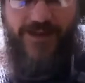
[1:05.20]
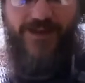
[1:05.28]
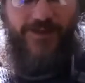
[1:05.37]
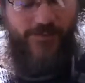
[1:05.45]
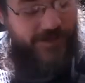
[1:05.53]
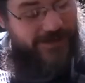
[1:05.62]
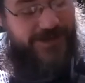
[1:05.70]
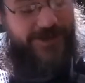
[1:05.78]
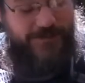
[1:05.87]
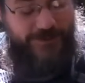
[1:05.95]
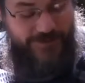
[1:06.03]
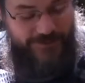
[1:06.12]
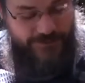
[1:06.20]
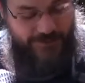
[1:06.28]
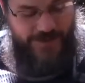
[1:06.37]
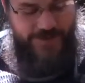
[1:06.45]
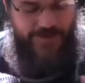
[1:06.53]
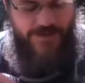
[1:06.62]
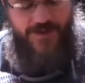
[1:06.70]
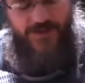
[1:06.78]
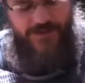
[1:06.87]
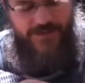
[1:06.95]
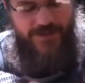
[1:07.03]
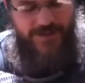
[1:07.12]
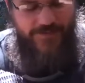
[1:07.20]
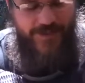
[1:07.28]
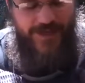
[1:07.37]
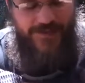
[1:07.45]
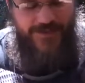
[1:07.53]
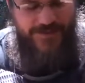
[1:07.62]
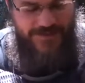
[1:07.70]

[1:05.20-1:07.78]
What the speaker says: and you're working up a good sweat, these will actually